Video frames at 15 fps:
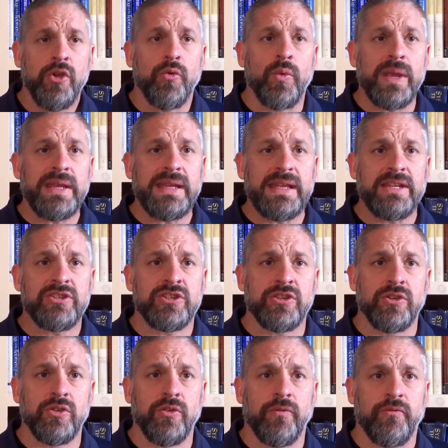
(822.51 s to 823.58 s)
we need
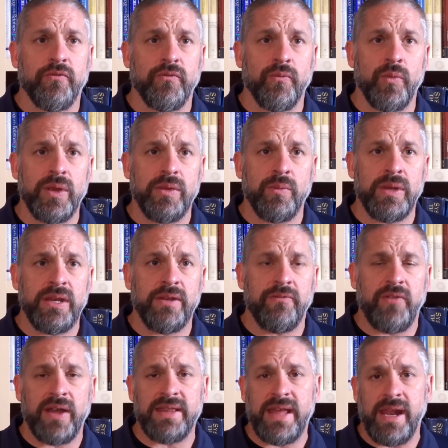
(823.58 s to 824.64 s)
to
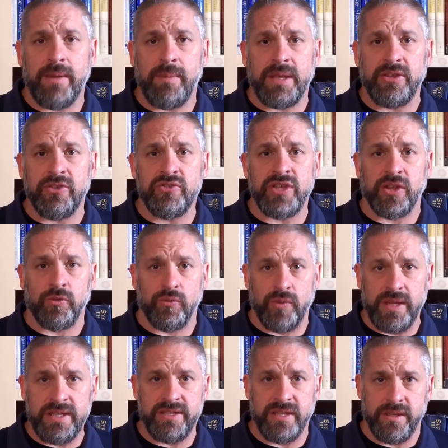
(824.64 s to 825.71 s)
find that out by using
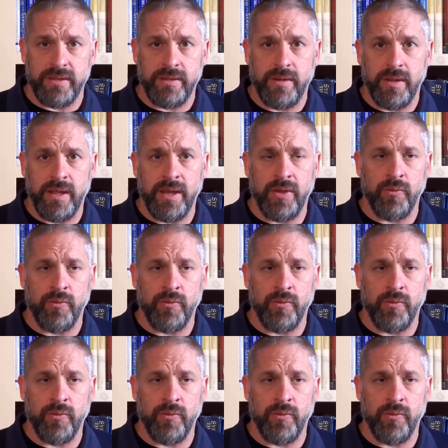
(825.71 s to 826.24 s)
reason.